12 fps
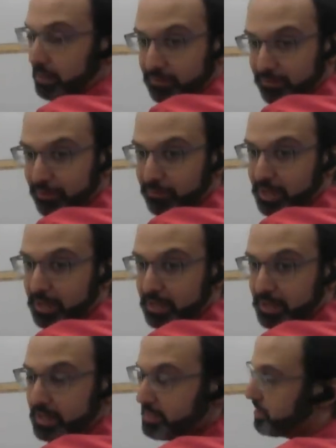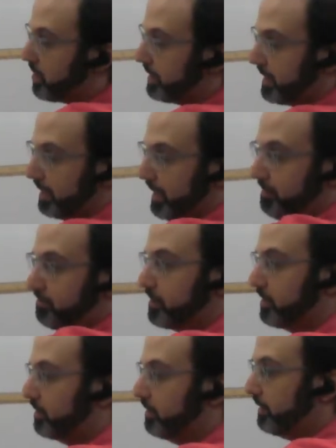at 50, has got a left
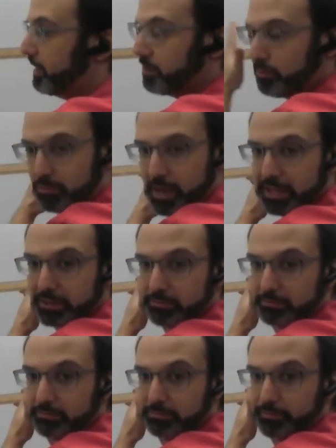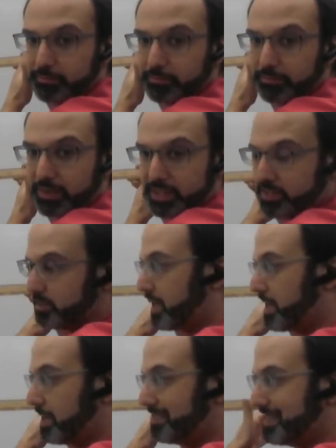and a right. This is
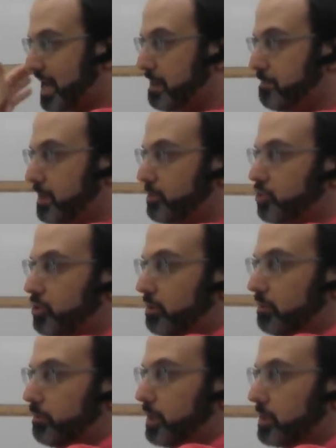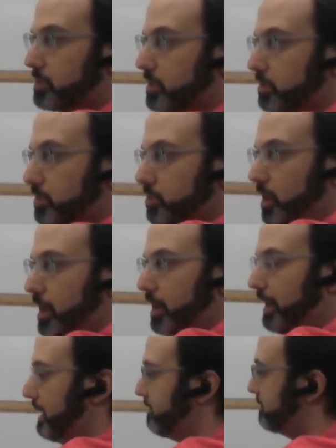a dimension because there is a
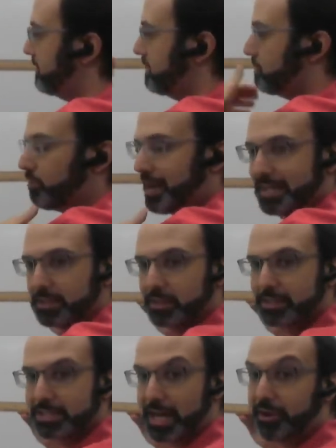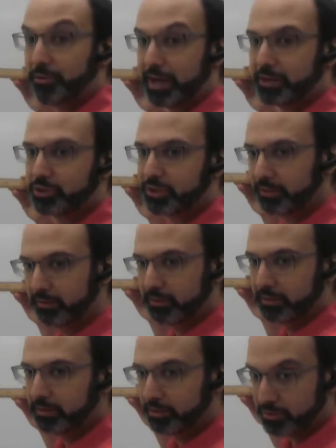left and a right direction
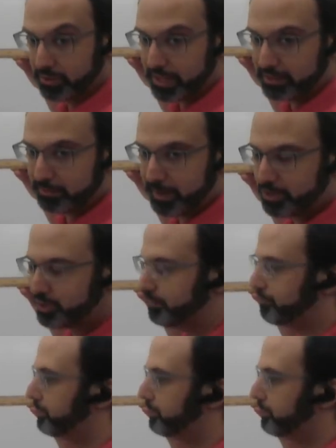to that dimension.